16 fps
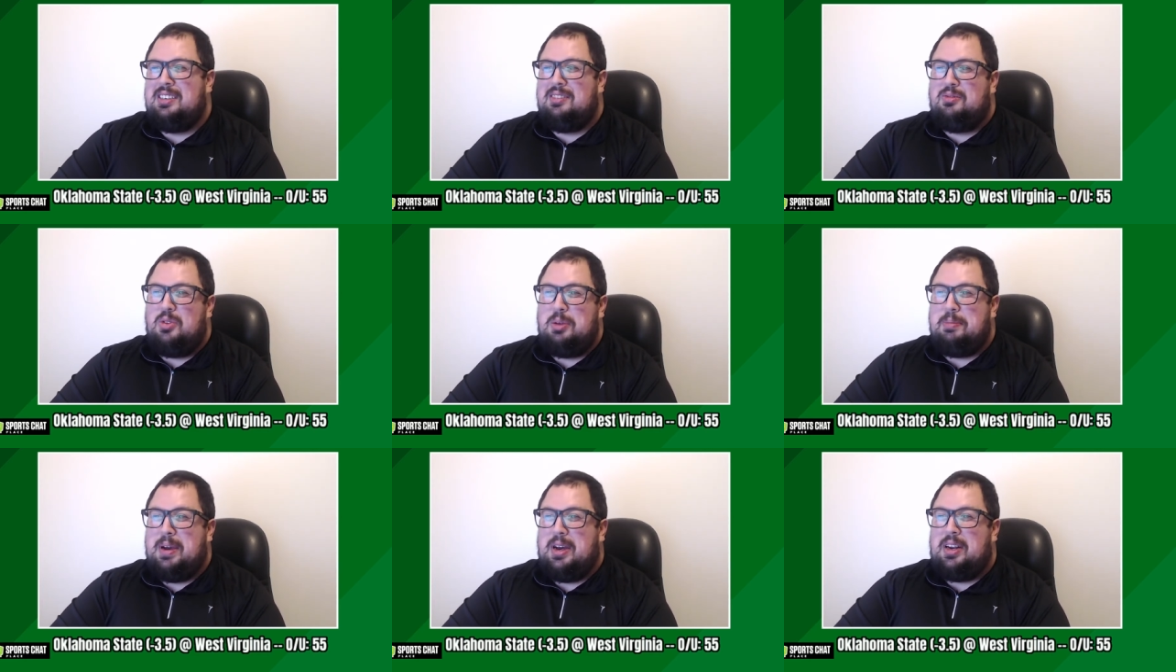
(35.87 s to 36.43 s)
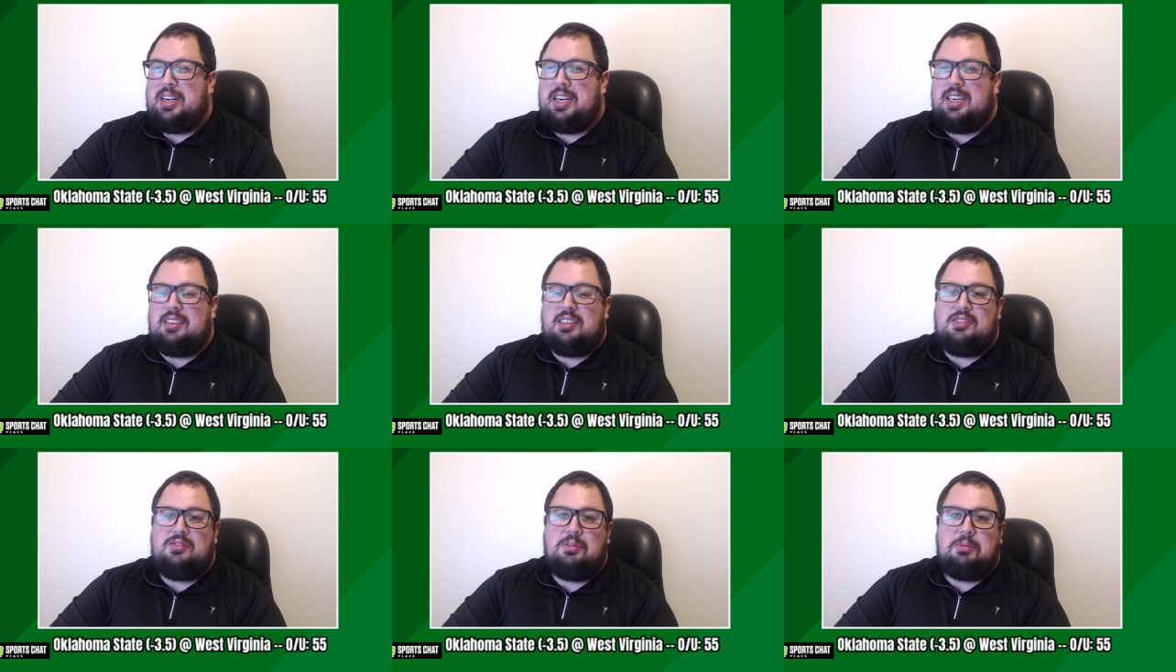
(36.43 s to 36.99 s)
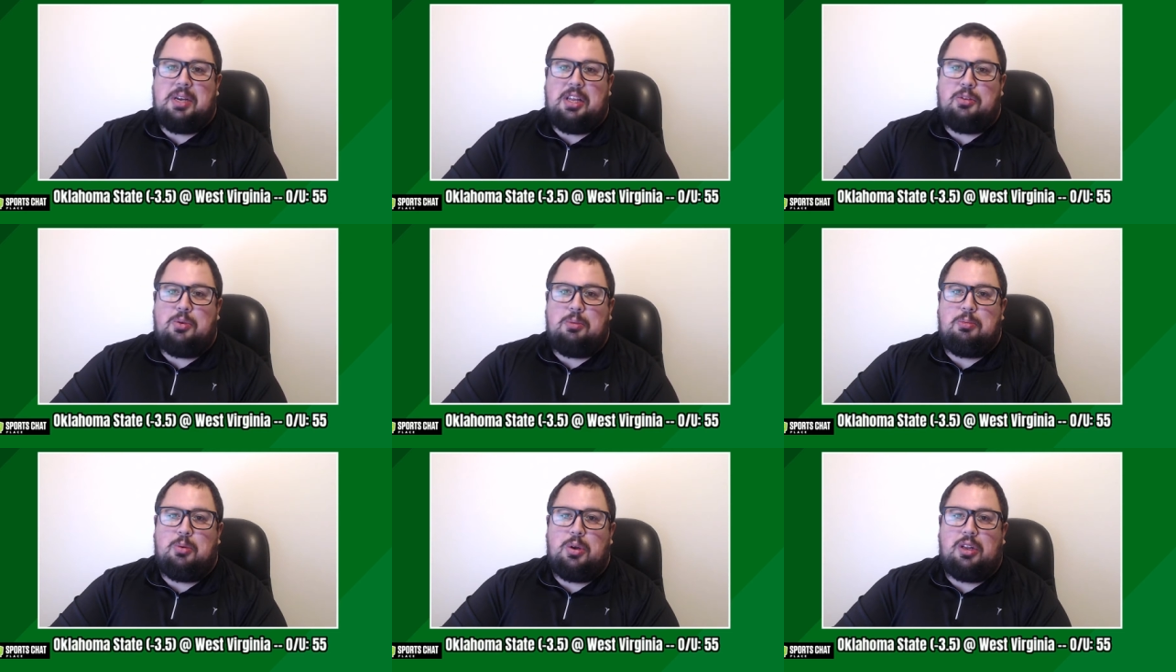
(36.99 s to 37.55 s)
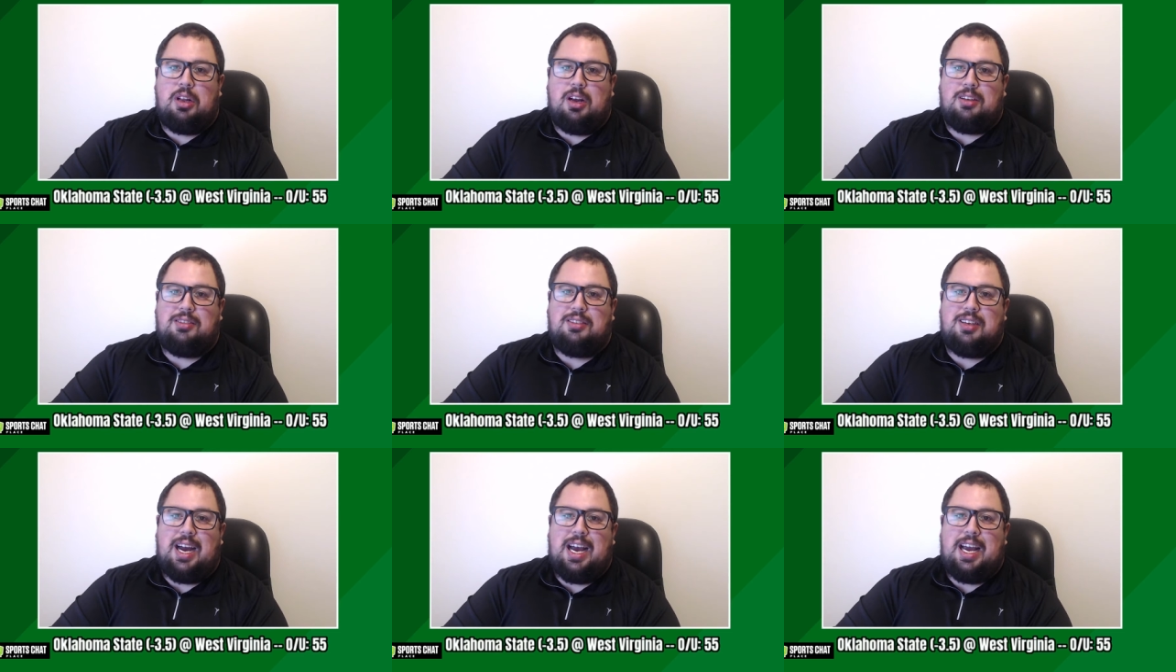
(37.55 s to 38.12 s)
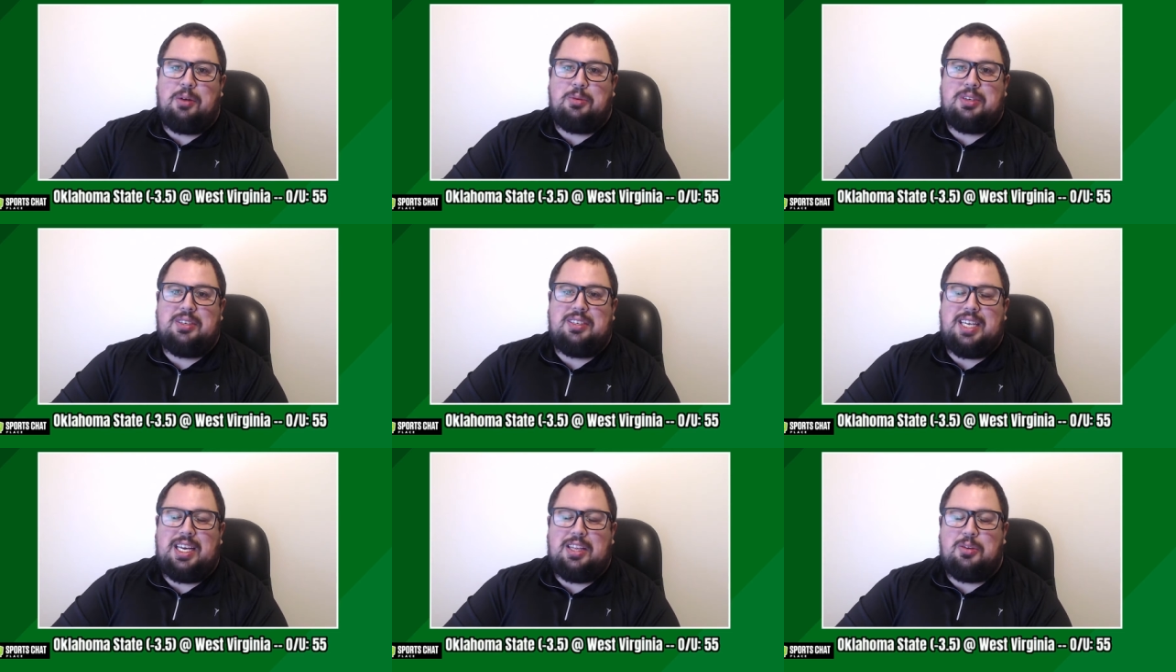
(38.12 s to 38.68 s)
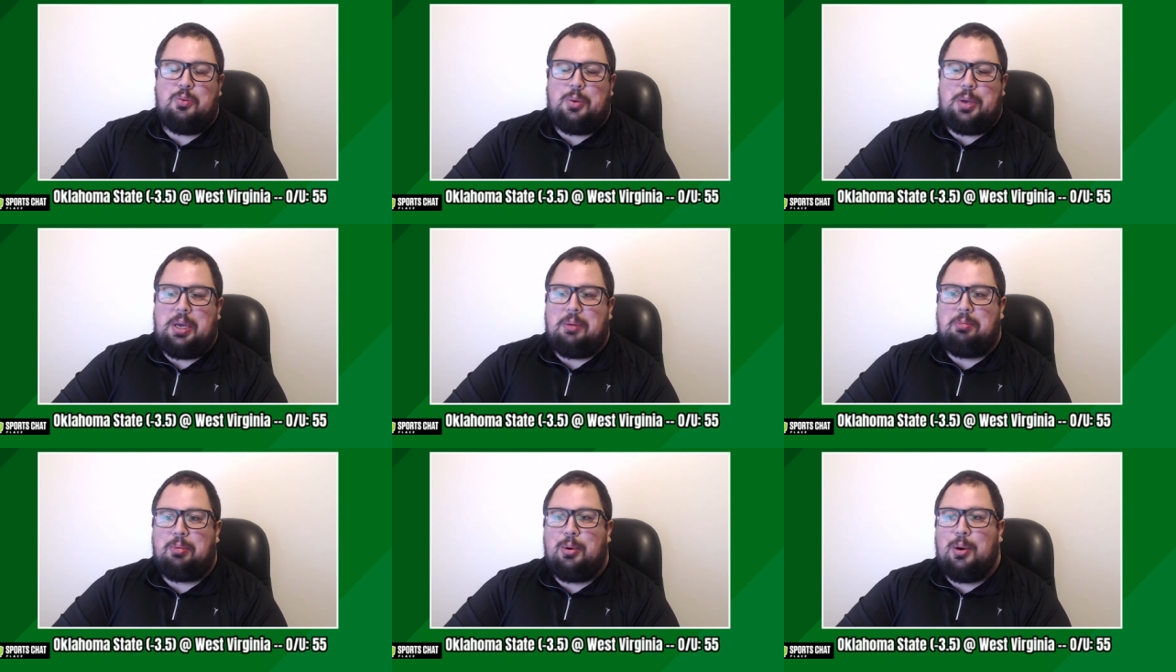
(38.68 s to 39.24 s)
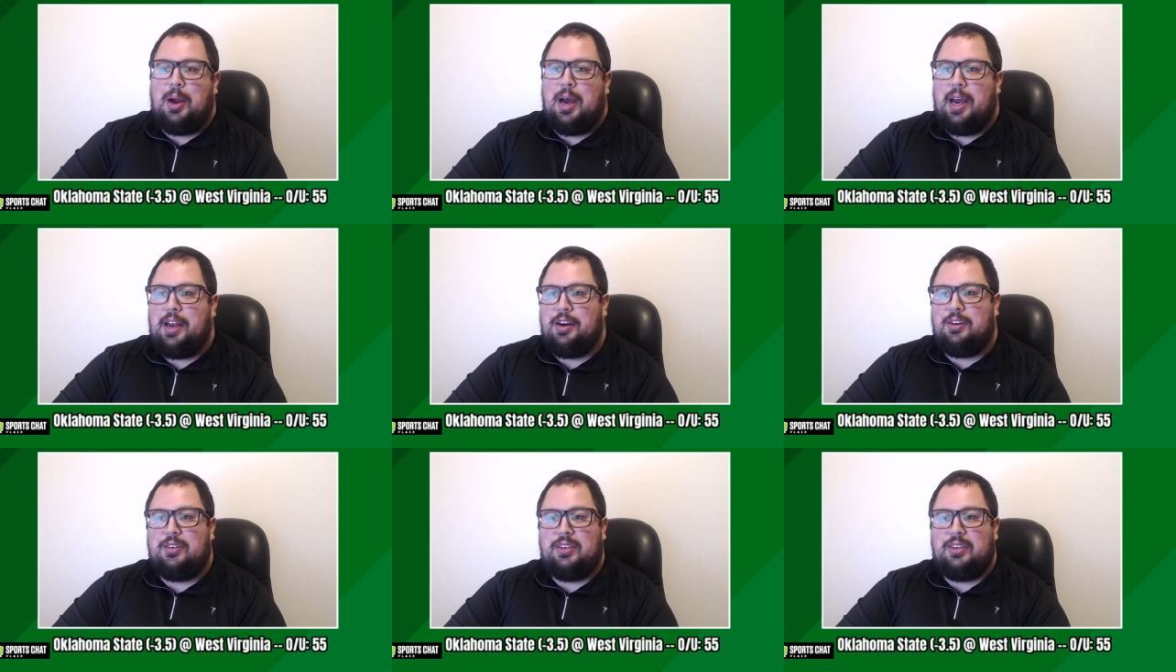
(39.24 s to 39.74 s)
rebounding nicely from that three-point loss to Iowa State the week prior.